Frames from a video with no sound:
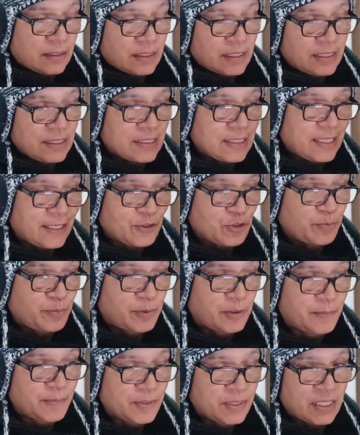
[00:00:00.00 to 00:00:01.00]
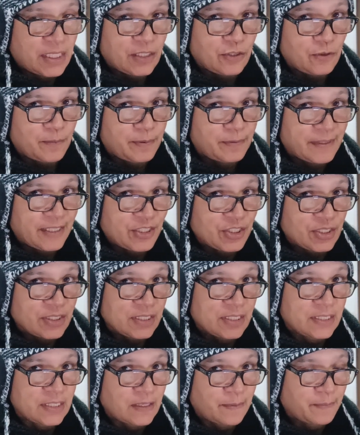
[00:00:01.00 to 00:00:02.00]
intellectual property and
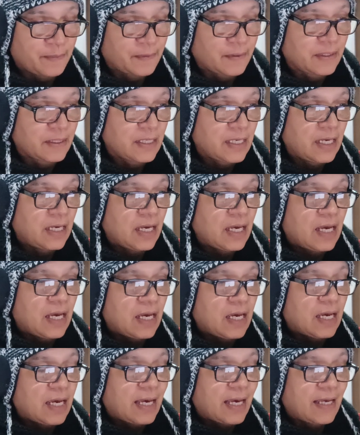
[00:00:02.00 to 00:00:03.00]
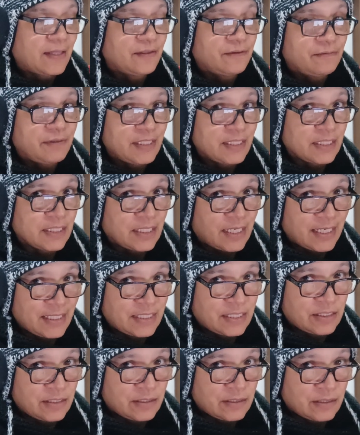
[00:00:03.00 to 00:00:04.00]
operations separate. And the reason
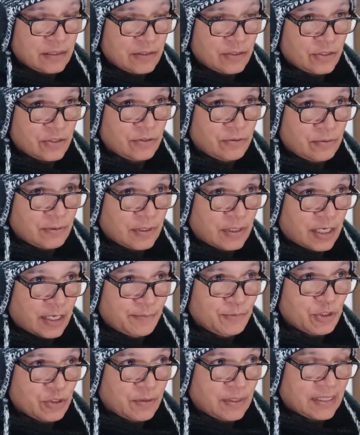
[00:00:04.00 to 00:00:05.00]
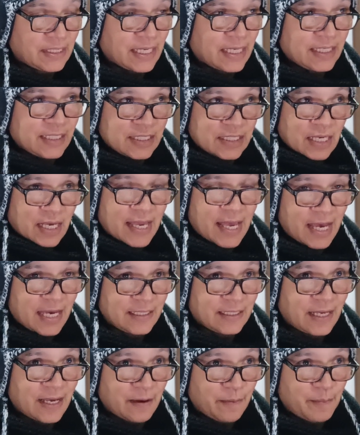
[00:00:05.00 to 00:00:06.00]
I'm doing that is I
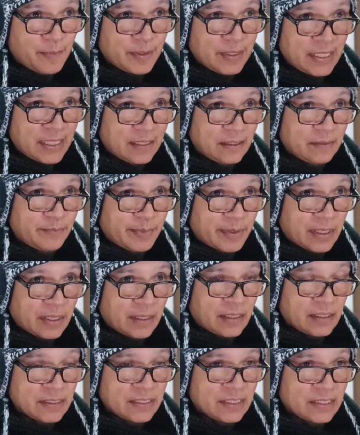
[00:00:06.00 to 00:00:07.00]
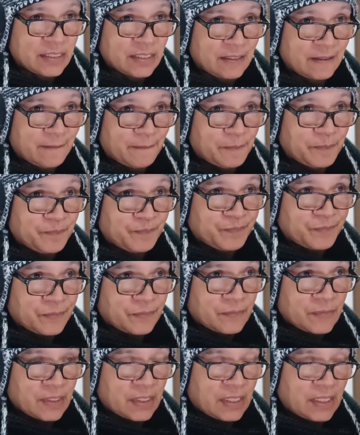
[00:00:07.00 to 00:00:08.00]
had a company in the past
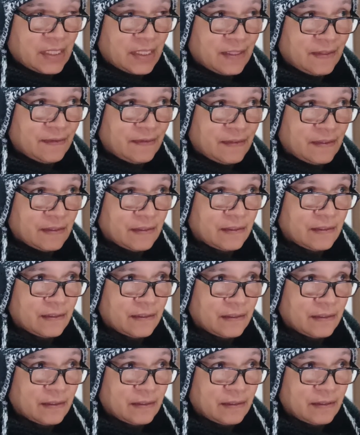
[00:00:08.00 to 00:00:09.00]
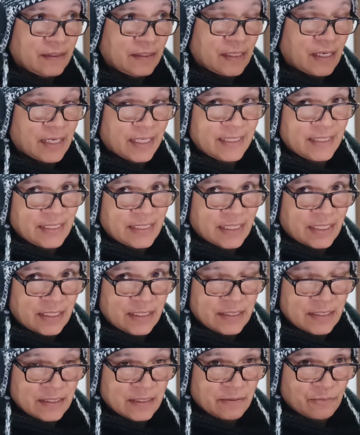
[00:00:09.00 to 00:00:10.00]
in the
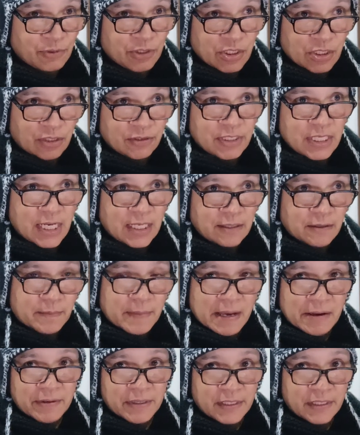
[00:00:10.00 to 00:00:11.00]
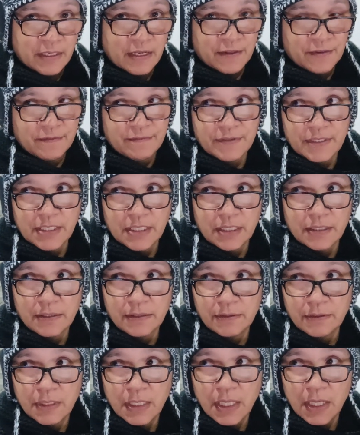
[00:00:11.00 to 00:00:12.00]
90s, which I'll tell you about in another
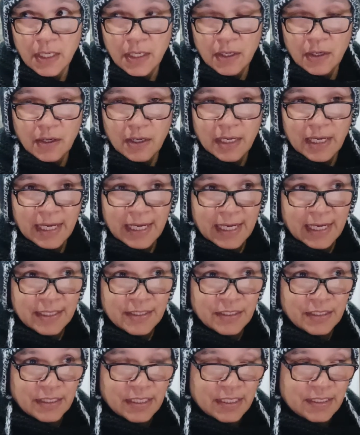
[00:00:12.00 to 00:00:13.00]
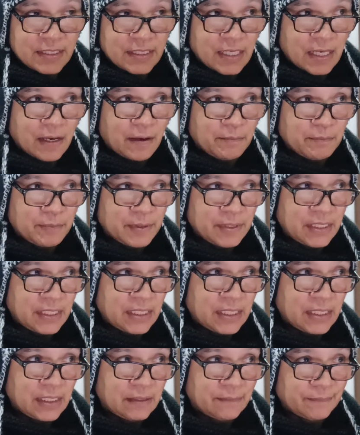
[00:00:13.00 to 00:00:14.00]
video. And this
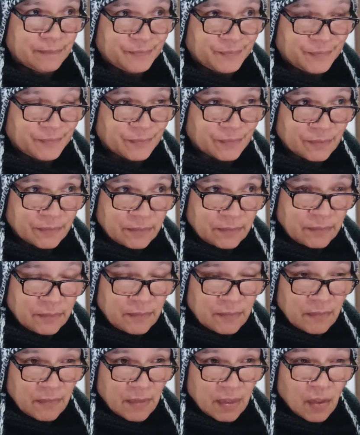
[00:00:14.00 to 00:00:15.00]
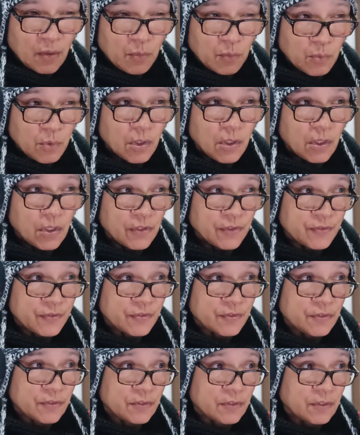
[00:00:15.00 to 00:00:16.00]
company went